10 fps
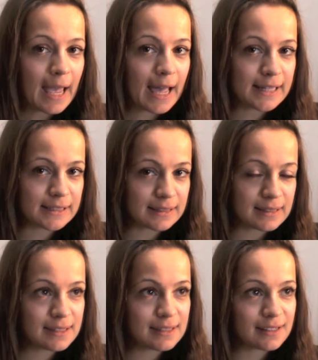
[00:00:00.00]

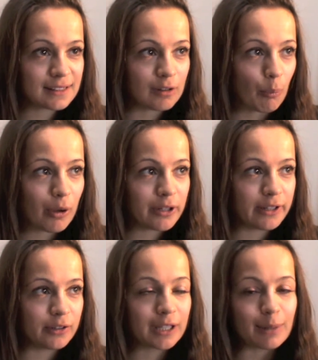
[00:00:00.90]
and Napoleon
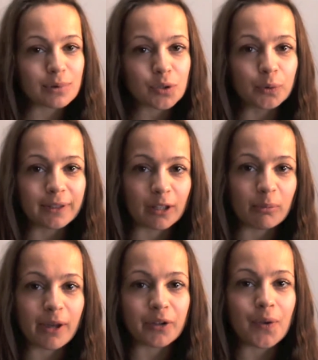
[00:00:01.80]
Hill keeps talking
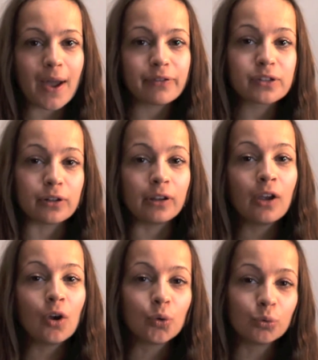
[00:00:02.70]
about you have to
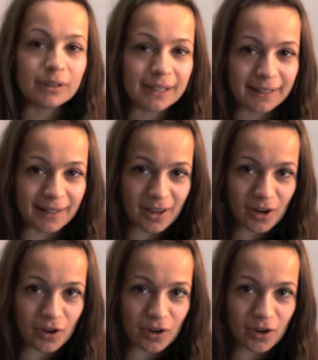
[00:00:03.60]
really